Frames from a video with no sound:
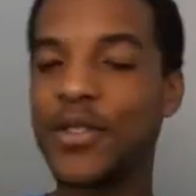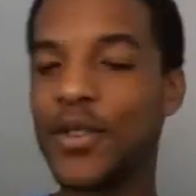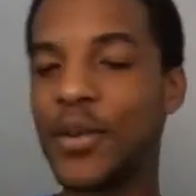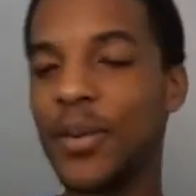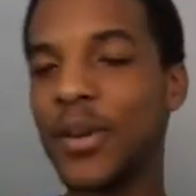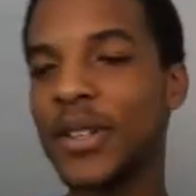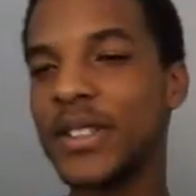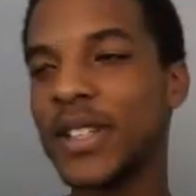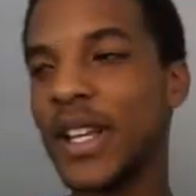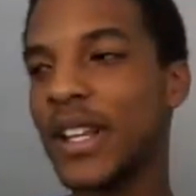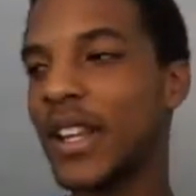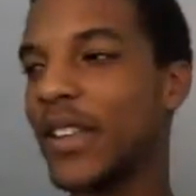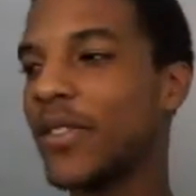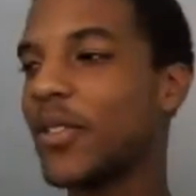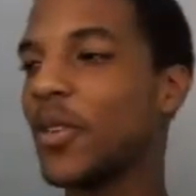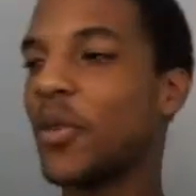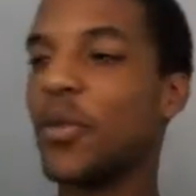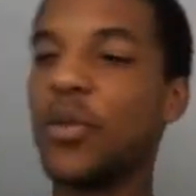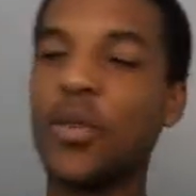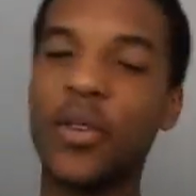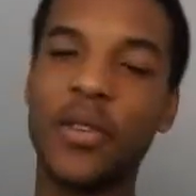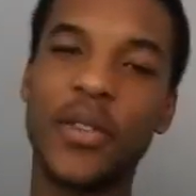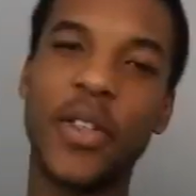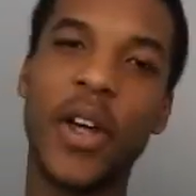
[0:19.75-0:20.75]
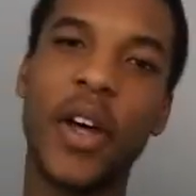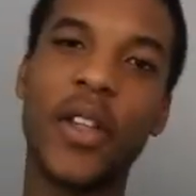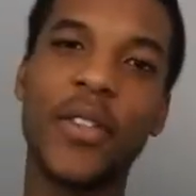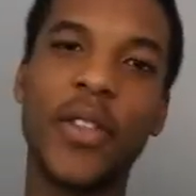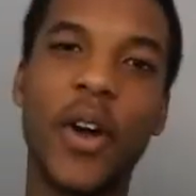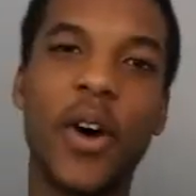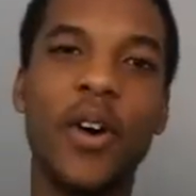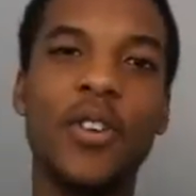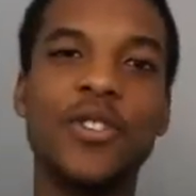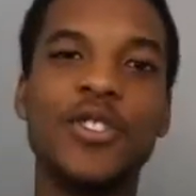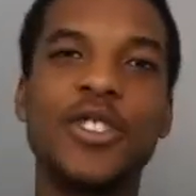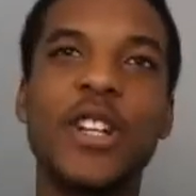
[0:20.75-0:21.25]
To be honest, I loved all of that,
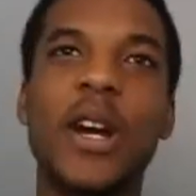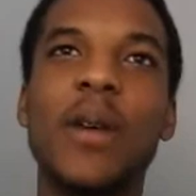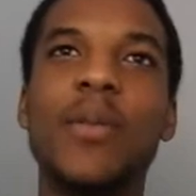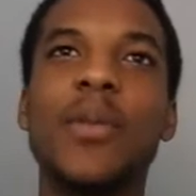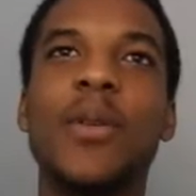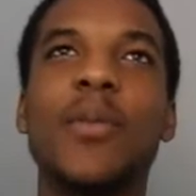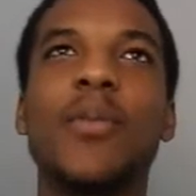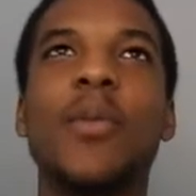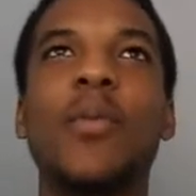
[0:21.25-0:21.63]
the whole chapter.